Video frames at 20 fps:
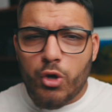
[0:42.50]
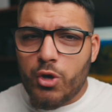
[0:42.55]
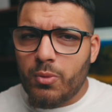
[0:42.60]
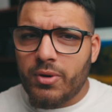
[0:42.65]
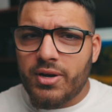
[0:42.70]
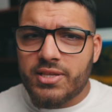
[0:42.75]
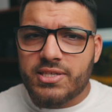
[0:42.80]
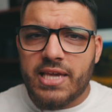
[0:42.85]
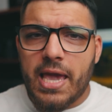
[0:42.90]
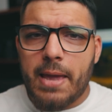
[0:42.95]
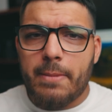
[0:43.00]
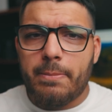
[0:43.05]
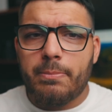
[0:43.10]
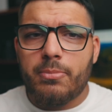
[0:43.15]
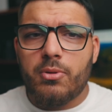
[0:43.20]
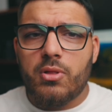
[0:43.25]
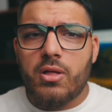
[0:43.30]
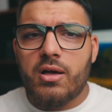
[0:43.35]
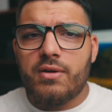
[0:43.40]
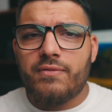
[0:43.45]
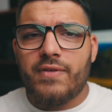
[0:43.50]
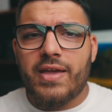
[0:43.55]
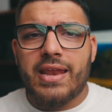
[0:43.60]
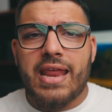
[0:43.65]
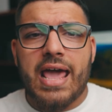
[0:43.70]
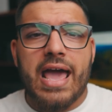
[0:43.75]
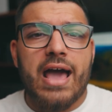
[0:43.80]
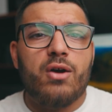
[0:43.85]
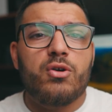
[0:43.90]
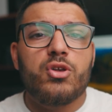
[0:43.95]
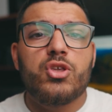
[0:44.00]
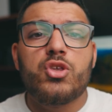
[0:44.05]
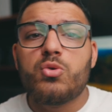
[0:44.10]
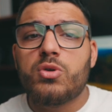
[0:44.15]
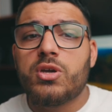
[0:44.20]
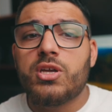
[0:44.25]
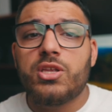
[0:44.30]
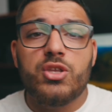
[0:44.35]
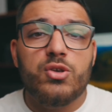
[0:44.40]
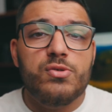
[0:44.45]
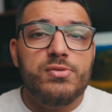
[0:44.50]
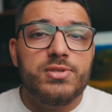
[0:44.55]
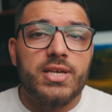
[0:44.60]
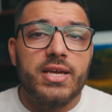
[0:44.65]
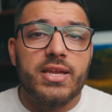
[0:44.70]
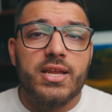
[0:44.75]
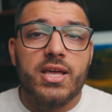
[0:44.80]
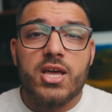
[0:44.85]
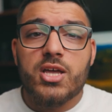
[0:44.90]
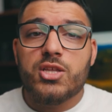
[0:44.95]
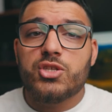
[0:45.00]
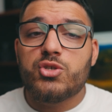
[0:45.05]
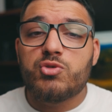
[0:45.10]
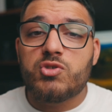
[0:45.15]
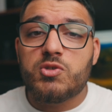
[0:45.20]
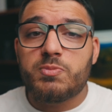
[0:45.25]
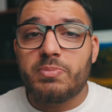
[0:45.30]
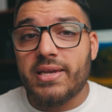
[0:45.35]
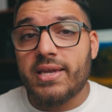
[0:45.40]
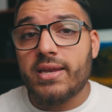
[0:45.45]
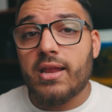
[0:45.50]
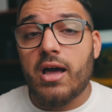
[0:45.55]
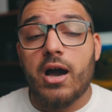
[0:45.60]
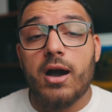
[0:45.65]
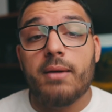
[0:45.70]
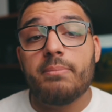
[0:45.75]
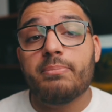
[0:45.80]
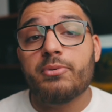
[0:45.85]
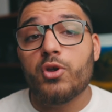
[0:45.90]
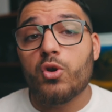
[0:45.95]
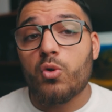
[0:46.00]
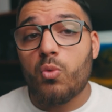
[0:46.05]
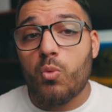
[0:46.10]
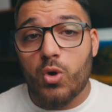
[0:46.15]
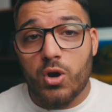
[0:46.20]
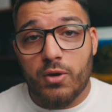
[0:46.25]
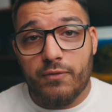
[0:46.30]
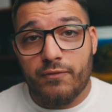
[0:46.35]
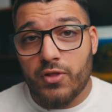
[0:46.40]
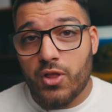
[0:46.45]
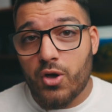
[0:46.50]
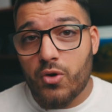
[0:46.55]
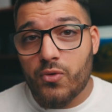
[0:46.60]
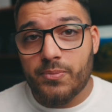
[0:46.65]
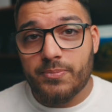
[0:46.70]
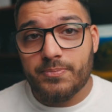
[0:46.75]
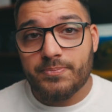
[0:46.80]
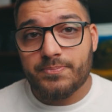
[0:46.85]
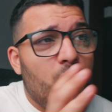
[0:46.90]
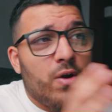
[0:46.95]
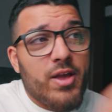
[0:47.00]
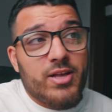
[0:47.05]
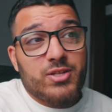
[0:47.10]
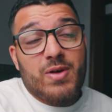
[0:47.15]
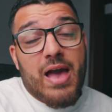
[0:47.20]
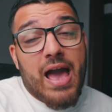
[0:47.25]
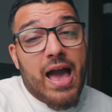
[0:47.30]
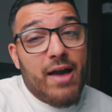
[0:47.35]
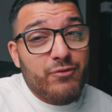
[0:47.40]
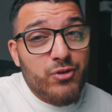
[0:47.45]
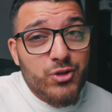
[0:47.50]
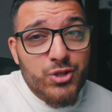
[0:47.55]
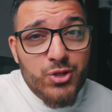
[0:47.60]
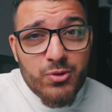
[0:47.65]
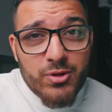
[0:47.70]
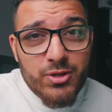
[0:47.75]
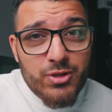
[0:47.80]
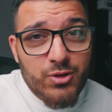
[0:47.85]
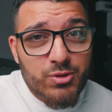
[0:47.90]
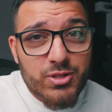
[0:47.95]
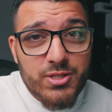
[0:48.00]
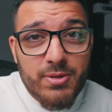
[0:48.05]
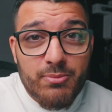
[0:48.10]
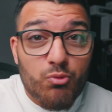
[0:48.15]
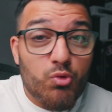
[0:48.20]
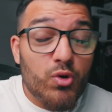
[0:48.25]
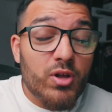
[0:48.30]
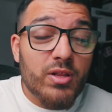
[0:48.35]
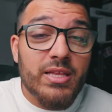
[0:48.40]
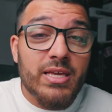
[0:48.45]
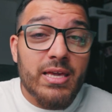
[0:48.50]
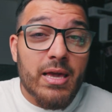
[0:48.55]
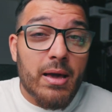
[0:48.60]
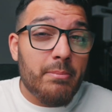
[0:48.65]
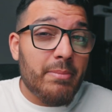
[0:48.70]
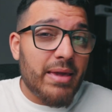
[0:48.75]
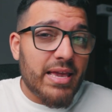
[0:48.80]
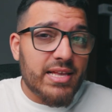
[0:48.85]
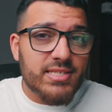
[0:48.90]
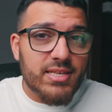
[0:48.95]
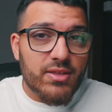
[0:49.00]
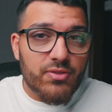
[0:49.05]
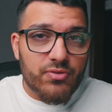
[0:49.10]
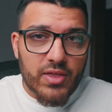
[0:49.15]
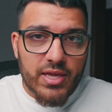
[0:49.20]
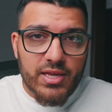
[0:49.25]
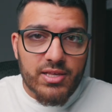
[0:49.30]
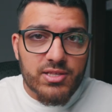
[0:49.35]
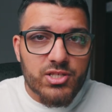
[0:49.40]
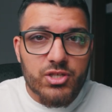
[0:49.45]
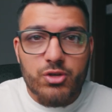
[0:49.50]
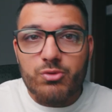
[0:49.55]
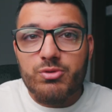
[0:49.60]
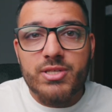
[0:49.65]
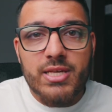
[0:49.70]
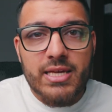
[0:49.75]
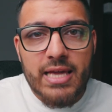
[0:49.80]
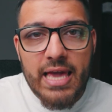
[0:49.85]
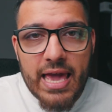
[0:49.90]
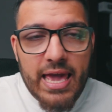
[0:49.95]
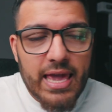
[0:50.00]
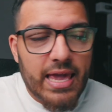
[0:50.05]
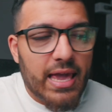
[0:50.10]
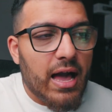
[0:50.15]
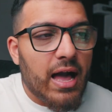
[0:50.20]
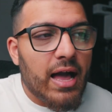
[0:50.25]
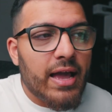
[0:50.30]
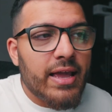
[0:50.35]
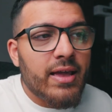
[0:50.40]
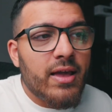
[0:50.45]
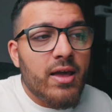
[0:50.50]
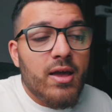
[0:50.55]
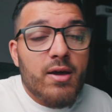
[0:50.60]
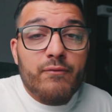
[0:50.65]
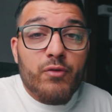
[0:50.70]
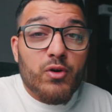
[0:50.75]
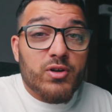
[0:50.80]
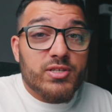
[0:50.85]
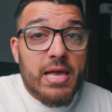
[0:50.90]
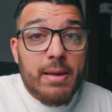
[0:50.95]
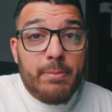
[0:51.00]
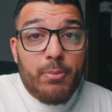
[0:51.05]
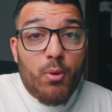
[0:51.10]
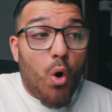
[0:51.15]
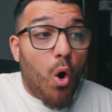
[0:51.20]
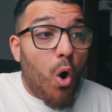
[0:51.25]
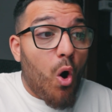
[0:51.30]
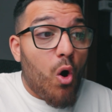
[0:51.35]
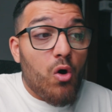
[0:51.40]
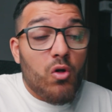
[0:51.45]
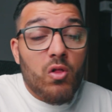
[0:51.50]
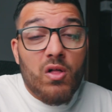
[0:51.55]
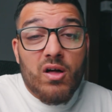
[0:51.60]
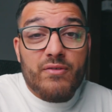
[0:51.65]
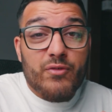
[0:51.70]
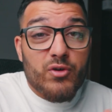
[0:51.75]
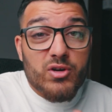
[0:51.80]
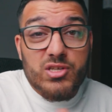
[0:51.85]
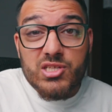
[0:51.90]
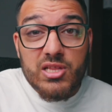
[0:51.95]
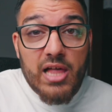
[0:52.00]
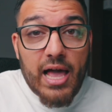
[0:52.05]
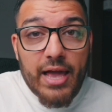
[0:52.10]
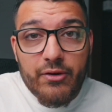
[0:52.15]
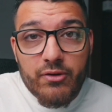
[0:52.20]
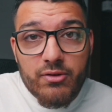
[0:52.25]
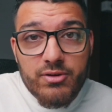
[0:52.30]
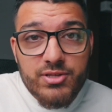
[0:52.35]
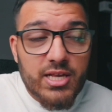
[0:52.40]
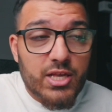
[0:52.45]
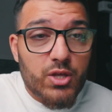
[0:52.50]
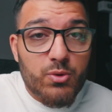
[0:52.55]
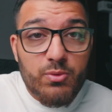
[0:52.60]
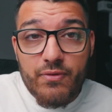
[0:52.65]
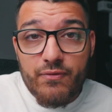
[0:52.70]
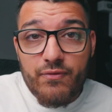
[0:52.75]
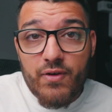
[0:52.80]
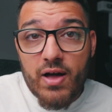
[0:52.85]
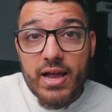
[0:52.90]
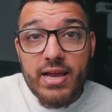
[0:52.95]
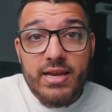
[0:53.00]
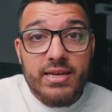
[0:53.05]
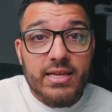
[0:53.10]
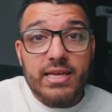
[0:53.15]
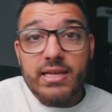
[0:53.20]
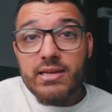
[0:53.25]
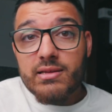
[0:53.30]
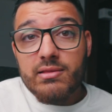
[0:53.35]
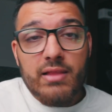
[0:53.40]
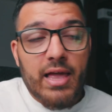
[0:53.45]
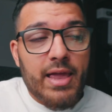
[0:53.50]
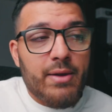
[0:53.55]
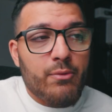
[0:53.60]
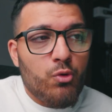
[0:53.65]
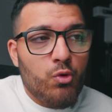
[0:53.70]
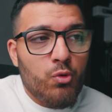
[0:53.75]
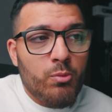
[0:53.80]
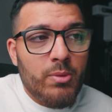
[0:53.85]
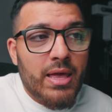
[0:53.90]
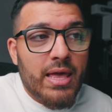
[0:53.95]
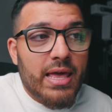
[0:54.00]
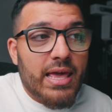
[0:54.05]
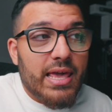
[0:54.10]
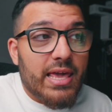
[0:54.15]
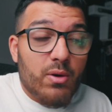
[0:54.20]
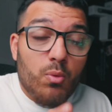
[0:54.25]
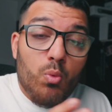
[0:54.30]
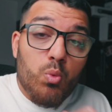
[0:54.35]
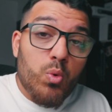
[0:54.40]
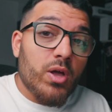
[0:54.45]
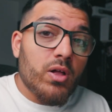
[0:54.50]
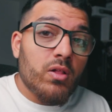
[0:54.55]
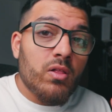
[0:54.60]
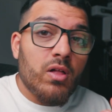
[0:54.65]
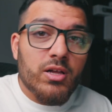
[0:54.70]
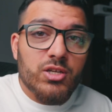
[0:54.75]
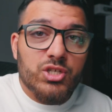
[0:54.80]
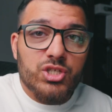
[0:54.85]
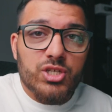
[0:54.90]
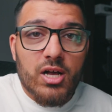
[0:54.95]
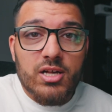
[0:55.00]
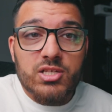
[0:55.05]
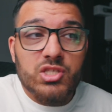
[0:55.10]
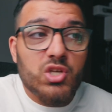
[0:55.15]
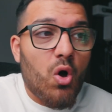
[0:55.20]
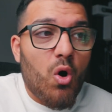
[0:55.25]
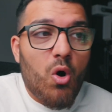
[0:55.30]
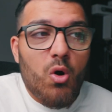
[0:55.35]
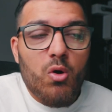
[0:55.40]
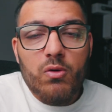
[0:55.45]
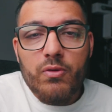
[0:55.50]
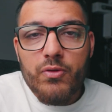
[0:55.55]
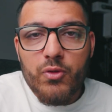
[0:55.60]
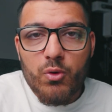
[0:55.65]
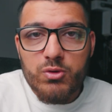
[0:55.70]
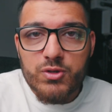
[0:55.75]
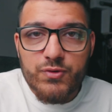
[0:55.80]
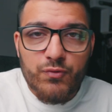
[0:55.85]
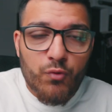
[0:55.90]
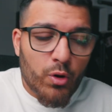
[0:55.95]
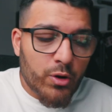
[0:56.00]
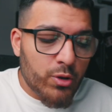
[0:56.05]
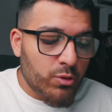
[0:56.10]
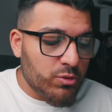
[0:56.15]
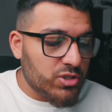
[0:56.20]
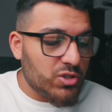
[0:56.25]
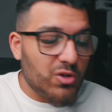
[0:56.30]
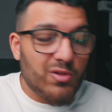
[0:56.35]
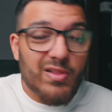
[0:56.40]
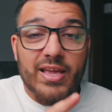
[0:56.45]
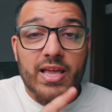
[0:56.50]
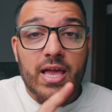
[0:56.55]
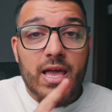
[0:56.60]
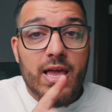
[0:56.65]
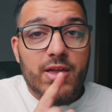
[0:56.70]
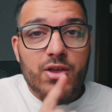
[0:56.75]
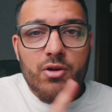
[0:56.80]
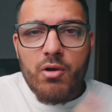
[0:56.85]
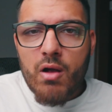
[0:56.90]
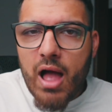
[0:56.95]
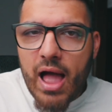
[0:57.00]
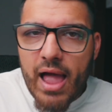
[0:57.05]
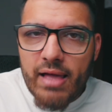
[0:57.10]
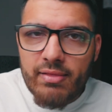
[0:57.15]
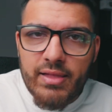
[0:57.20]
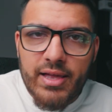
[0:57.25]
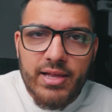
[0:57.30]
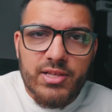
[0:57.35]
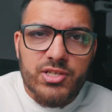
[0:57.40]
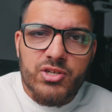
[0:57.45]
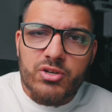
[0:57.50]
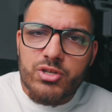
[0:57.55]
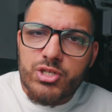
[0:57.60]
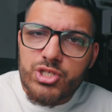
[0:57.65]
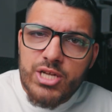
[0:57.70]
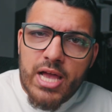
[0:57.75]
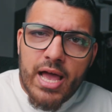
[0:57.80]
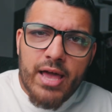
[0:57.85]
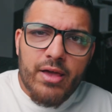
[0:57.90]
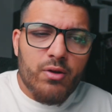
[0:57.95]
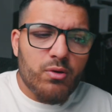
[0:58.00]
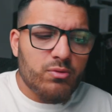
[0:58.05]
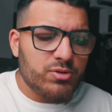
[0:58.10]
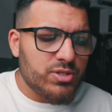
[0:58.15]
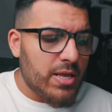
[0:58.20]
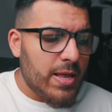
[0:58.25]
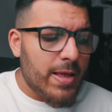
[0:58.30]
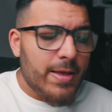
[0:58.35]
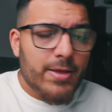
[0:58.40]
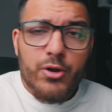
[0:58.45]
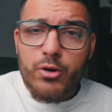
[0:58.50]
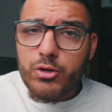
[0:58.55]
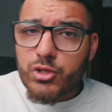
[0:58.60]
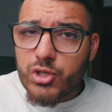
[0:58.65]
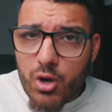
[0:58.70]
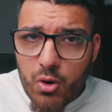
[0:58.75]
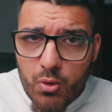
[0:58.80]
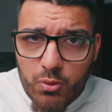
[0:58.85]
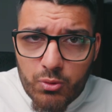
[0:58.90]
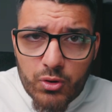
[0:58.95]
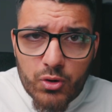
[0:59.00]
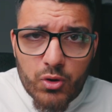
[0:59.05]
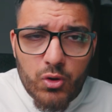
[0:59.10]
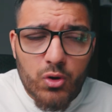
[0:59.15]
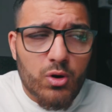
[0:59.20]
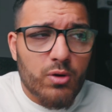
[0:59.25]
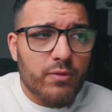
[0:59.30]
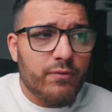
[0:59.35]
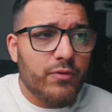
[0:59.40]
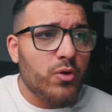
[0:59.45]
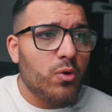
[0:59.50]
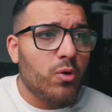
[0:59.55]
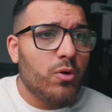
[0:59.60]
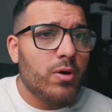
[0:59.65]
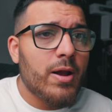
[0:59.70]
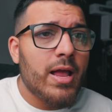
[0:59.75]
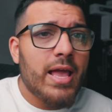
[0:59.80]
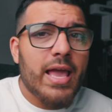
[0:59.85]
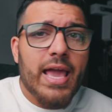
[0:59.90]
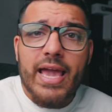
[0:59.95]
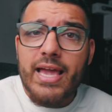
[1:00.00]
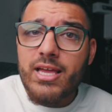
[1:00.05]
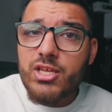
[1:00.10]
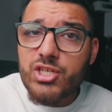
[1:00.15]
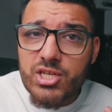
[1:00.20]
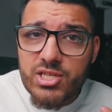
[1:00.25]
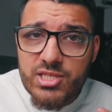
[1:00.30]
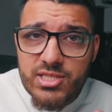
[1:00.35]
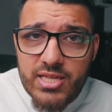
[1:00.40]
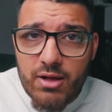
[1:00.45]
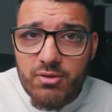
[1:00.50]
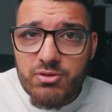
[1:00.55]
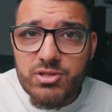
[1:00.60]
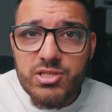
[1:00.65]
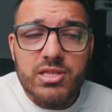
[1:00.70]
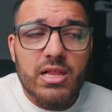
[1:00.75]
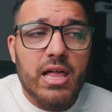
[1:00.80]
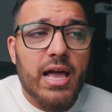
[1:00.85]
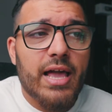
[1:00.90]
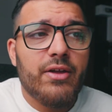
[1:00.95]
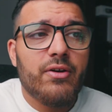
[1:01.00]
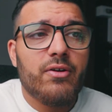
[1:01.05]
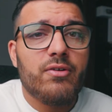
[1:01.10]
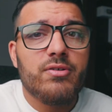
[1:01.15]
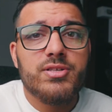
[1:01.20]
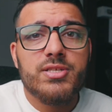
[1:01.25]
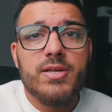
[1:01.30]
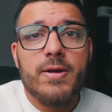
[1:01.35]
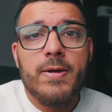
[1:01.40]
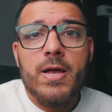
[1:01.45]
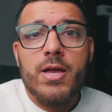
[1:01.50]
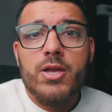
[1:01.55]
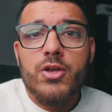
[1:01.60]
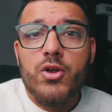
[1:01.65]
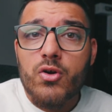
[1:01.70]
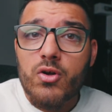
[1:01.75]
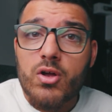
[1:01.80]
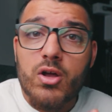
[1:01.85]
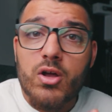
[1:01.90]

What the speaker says: you what it's capable of, and how you can use it to speed up your workflow. Okay, so Aftershoot can do some really amazing things using AI. For example, all of your sliders that you would find in Lightroom, it will adjust all of those for you. So like your highlights, your shadows, your tone curve, your HSL sliders, your